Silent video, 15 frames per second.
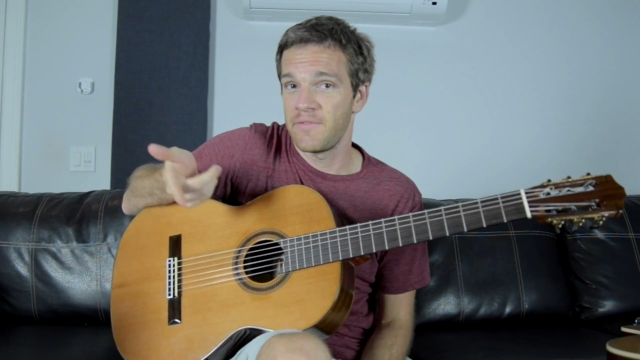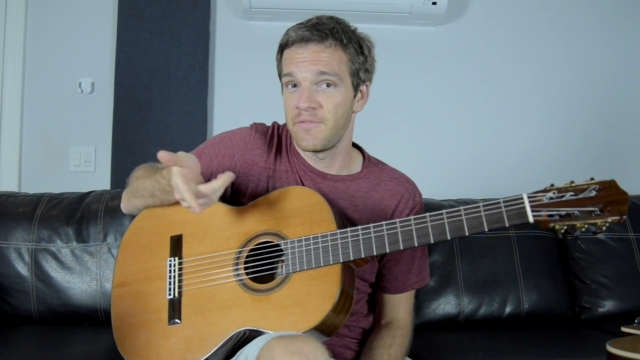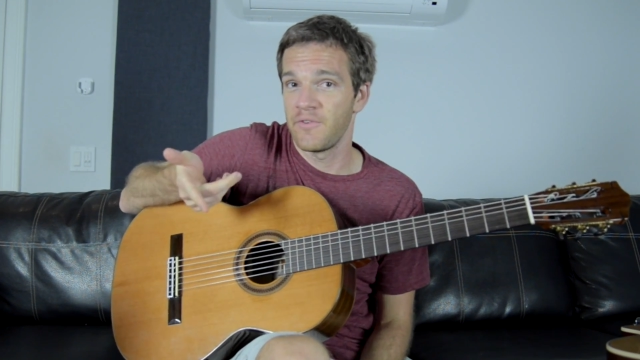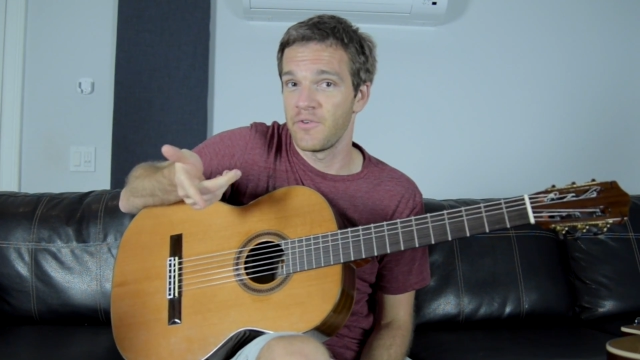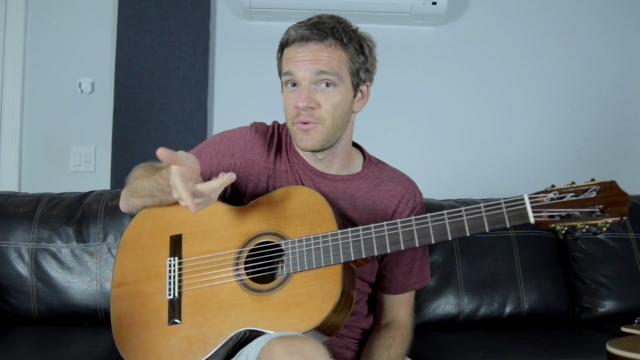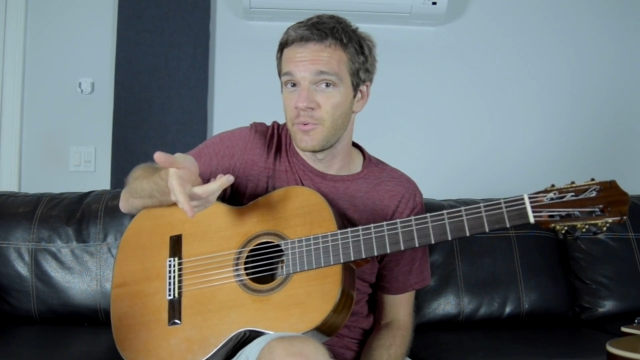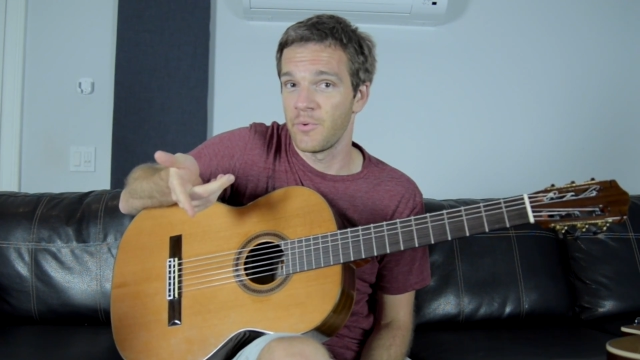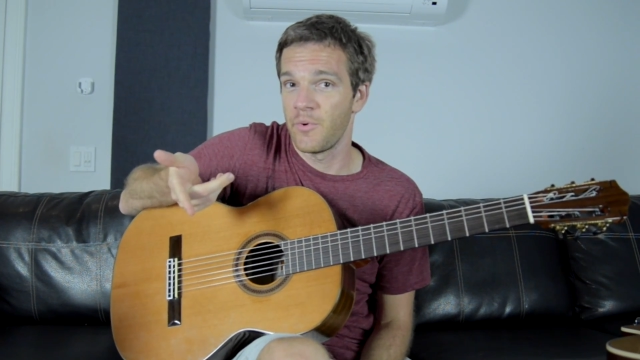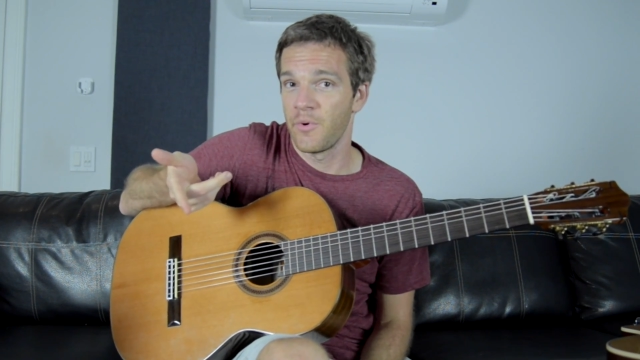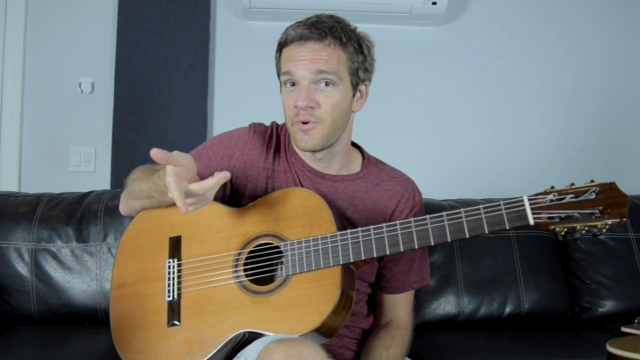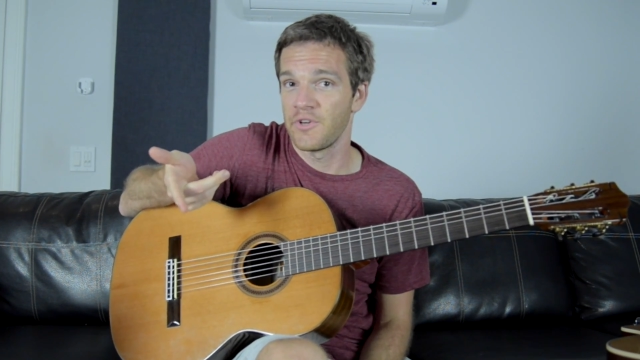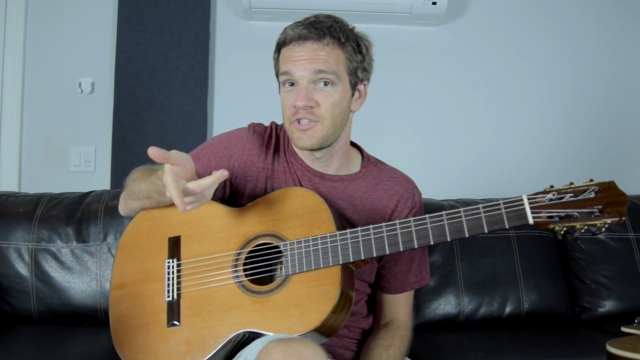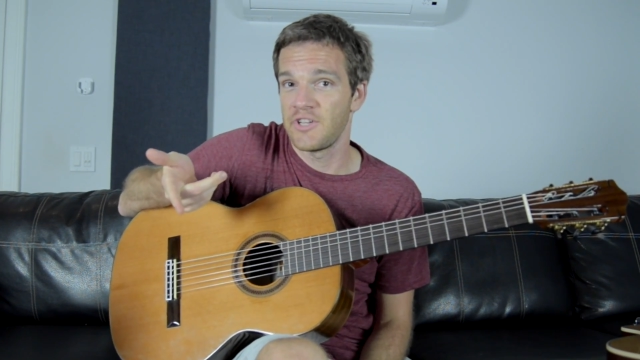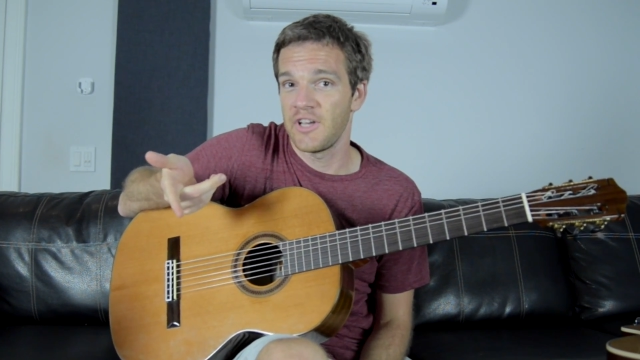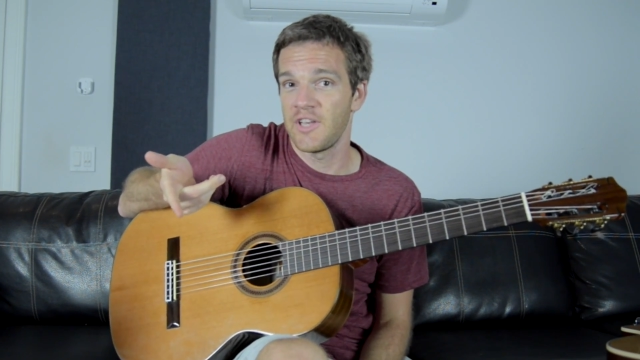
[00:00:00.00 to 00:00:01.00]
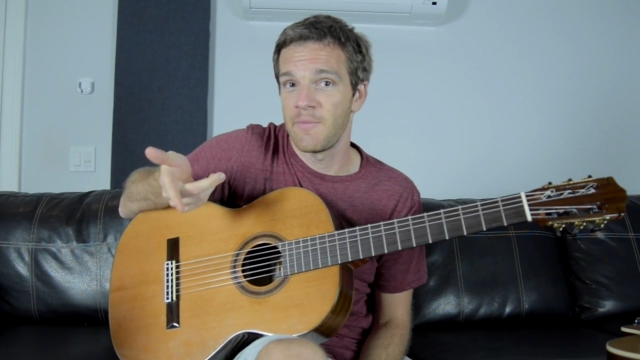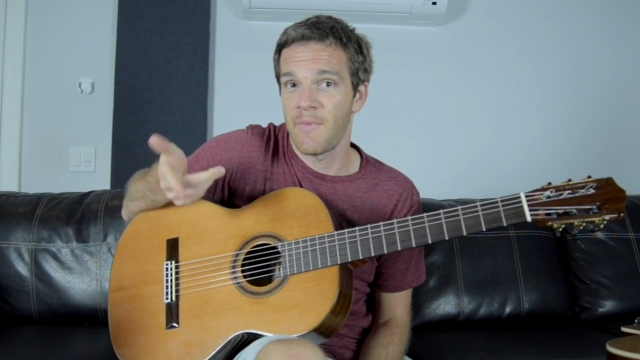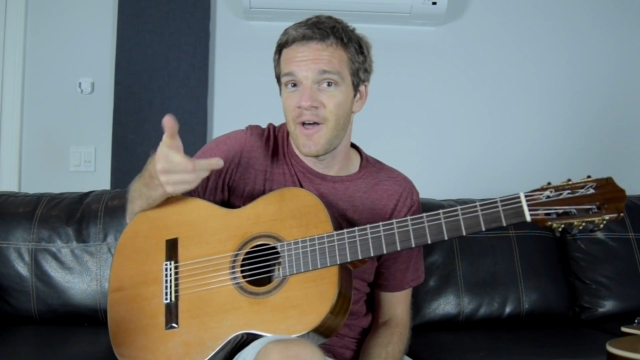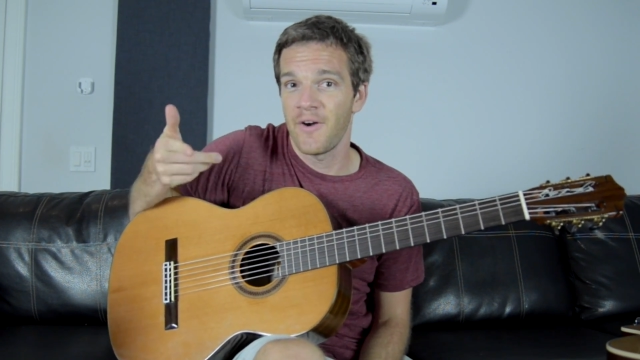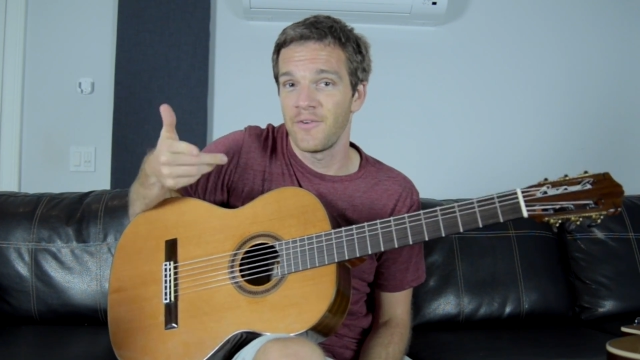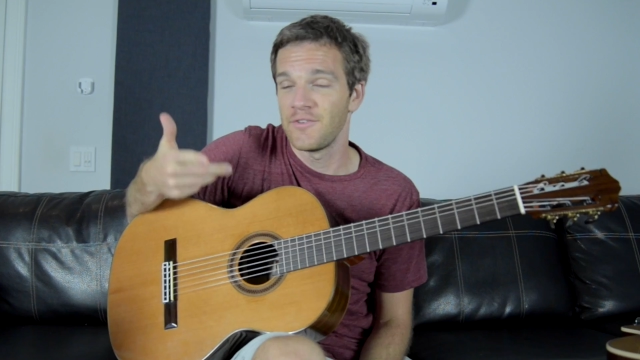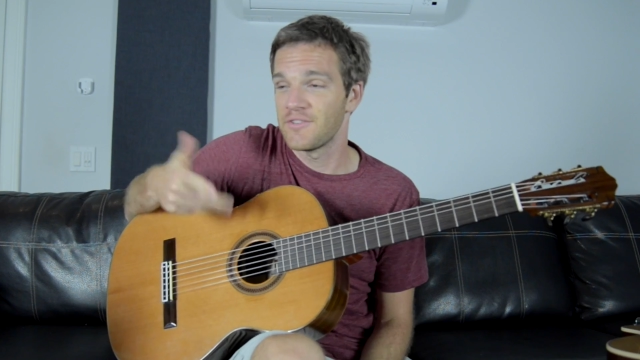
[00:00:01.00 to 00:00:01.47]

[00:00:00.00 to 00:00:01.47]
if you're into recording, check him out.